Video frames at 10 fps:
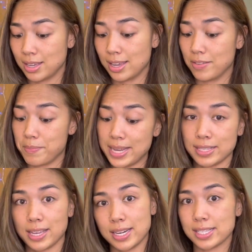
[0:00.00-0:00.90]
if my
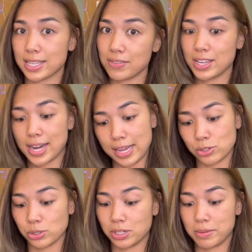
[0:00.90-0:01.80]
skin is giving
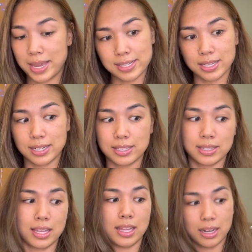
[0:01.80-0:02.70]
natural amazingness,
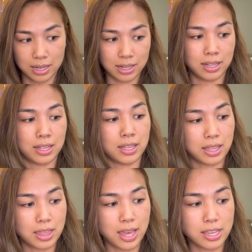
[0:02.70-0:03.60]
then
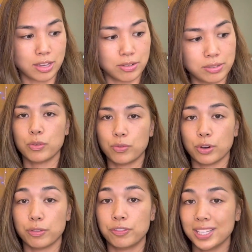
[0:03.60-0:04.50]
thank you. For
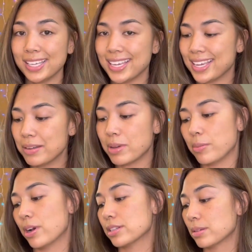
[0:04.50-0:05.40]
filling in my
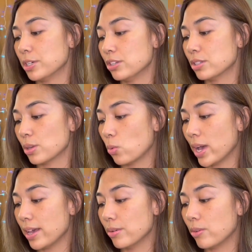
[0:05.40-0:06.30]
brows, I'm gonna use the
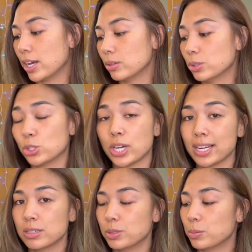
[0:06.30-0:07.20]
Wet n Wild
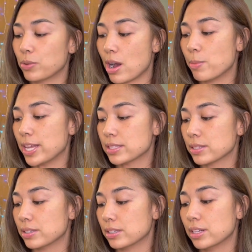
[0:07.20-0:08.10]
Retractable Brow
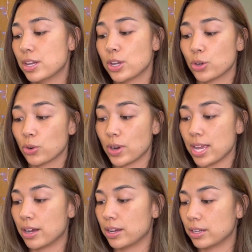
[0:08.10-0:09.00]
Pencil
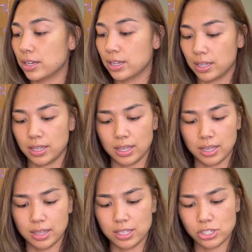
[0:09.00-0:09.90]
Crayon
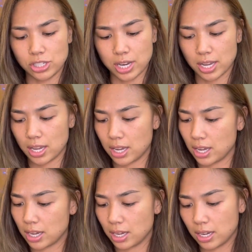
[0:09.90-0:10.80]
in the
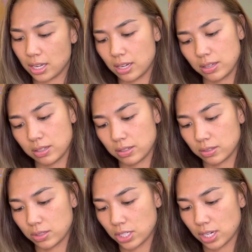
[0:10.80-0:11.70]
shade,
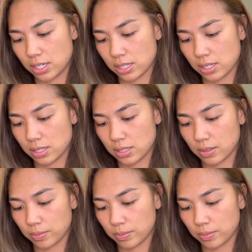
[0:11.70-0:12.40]
what shade is this?